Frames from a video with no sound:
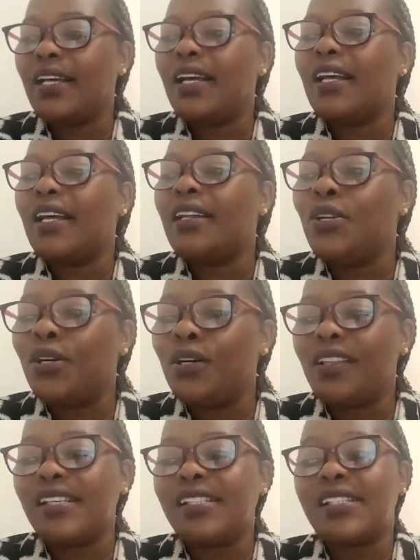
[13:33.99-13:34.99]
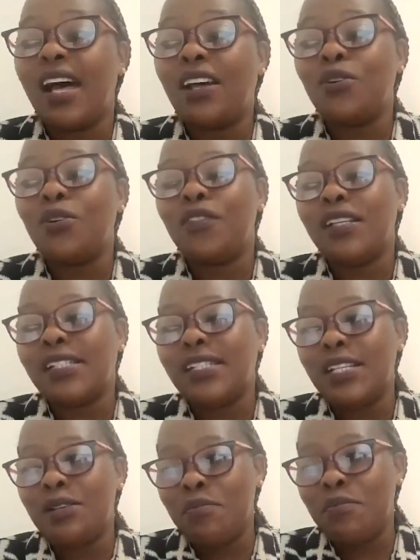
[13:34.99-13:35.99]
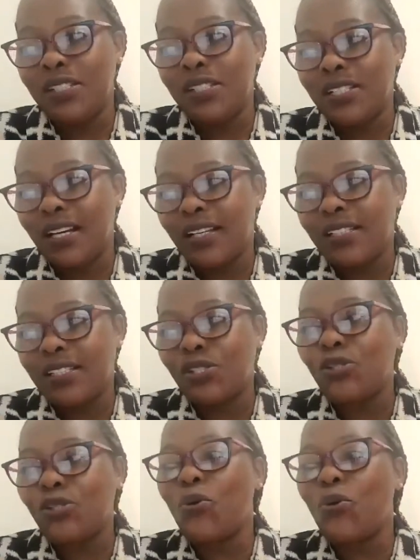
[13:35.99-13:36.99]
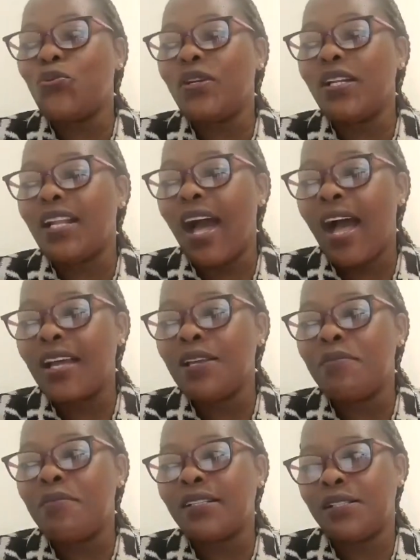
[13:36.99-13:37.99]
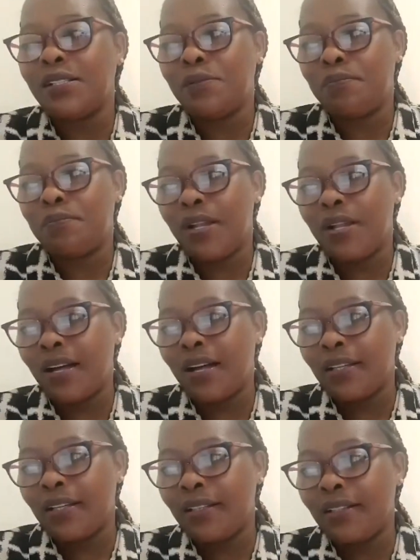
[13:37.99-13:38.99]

nor the son of the sea measured, so will I multiply